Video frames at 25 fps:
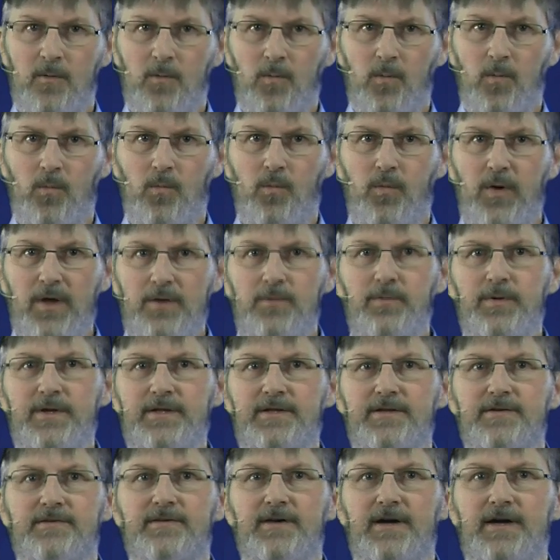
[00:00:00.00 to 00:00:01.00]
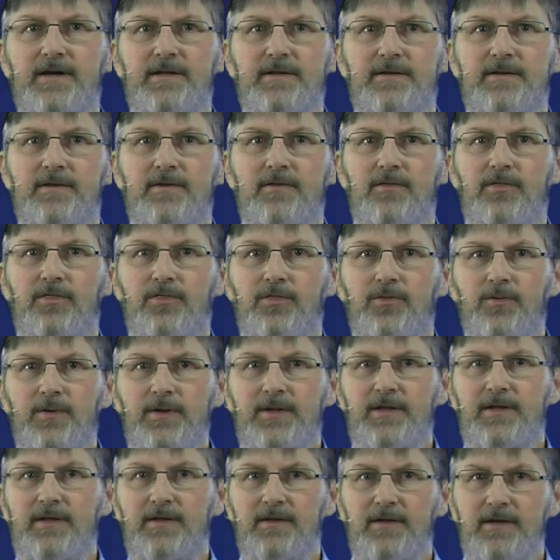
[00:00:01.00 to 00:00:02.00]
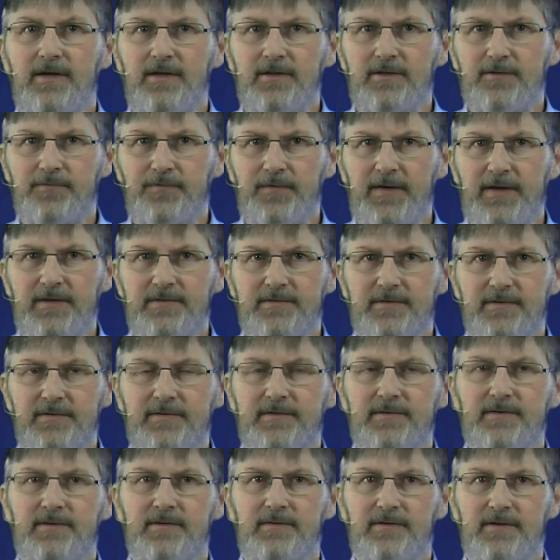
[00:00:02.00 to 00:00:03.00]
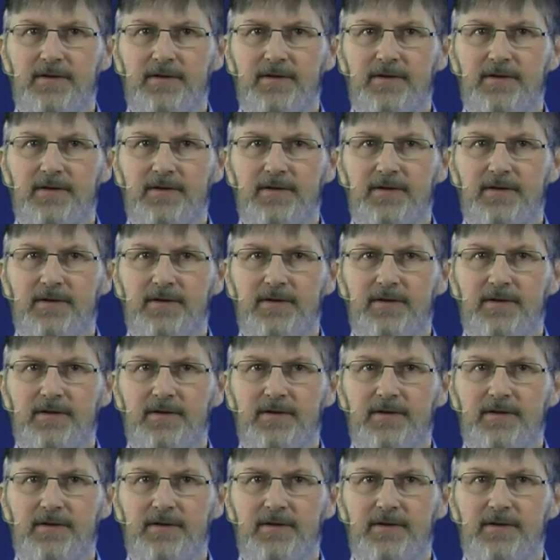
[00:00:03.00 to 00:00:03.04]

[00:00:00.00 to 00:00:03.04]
When we design 3D interfaces,